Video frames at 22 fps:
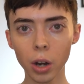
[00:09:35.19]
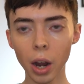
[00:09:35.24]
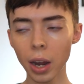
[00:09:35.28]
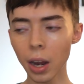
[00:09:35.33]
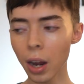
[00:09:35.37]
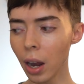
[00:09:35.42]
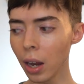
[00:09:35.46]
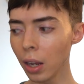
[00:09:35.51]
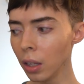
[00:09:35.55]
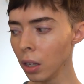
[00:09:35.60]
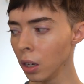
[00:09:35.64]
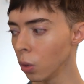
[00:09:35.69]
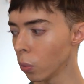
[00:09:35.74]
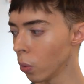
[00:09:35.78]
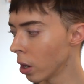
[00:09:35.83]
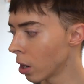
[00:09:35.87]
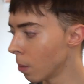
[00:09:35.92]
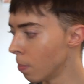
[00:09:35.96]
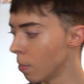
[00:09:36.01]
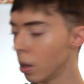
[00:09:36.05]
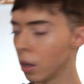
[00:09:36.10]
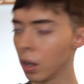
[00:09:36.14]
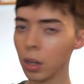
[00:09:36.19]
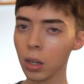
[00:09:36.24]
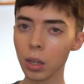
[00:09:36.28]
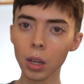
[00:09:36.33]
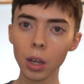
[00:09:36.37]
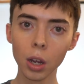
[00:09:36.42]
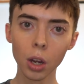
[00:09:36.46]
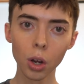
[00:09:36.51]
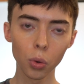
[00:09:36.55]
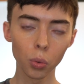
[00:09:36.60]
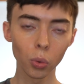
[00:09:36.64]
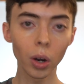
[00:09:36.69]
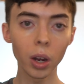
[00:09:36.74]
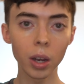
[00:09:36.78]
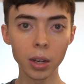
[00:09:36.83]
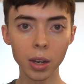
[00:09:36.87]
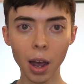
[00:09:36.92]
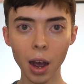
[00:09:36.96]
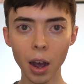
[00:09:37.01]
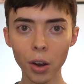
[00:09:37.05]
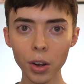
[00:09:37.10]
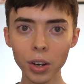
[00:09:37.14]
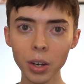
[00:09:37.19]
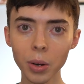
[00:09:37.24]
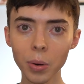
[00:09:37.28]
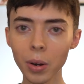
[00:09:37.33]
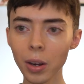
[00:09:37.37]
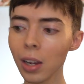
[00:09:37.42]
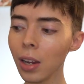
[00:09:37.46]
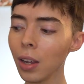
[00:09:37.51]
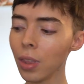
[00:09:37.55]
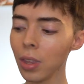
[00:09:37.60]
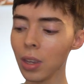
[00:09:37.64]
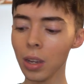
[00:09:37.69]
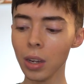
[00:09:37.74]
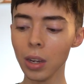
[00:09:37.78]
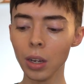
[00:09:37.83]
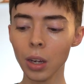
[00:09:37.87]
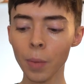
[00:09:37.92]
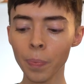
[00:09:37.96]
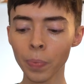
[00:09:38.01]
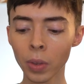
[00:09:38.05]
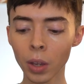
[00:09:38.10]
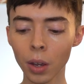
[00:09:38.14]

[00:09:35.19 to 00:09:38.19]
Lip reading: I highly recommend, right now anyway, the